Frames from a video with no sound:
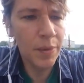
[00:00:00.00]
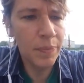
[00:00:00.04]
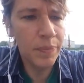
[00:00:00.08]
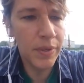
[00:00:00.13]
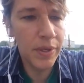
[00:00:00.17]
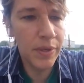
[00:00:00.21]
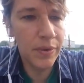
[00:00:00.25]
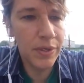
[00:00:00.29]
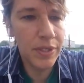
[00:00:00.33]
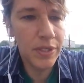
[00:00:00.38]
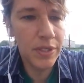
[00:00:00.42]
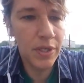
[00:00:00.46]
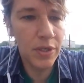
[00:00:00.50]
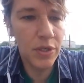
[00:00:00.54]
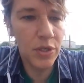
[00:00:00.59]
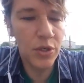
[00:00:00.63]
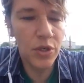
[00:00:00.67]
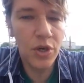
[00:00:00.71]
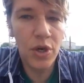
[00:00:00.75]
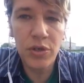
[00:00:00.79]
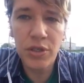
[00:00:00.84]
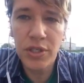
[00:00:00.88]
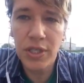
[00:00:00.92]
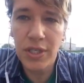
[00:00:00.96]
you. And so you
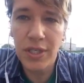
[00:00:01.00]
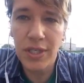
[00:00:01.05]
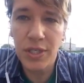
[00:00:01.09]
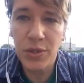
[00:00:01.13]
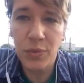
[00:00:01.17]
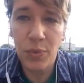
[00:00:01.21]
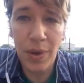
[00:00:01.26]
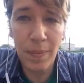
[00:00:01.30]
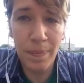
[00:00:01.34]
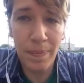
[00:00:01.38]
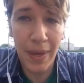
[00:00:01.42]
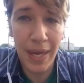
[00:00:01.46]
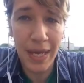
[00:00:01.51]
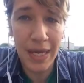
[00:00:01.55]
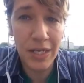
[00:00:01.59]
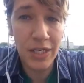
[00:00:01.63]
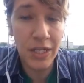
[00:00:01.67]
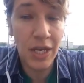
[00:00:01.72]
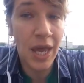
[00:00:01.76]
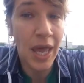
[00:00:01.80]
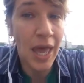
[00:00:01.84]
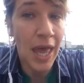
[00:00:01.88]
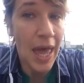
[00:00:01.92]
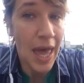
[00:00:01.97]
go to this
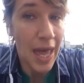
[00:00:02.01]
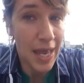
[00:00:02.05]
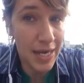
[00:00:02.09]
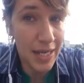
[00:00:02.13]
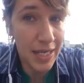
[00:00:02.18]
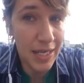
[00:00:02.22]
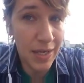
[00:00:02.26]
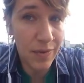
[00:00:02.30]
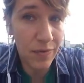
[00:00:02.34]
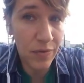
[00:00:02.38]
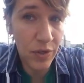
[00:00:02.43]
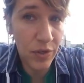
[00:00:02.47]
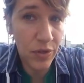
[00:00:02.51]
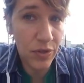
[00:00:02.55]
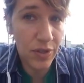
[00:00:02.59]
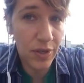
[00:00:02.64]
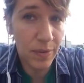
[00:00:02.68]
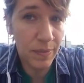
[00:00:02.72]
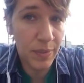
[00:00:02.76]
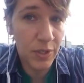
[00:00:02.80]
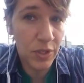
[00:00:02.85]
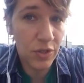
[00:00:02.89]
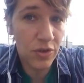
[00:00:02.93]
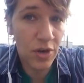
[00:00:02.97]
webpage, and it gives you
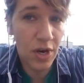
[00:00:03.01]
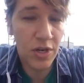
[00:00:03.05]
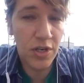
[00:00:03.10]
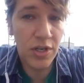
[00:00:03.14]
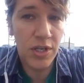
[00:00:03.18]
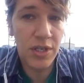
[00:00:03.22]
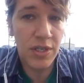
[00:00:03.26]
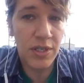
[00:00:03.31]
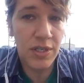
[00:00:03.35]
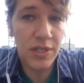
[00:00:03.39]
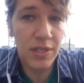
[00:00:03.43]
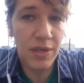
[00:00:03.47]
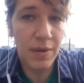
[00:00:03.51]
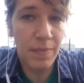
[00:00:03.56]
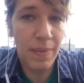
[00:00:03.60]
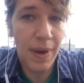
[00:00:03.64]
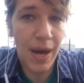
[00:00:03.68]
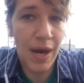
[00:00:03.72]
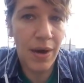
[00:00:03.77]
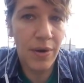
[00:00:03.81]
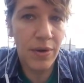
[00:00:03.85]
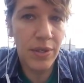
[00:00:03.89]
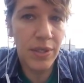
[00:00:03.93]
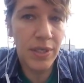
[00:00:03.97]
some instructions
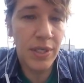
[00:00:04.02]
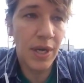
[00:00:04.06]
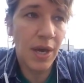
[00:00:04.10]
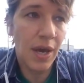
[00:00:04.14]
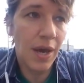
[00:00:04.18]
about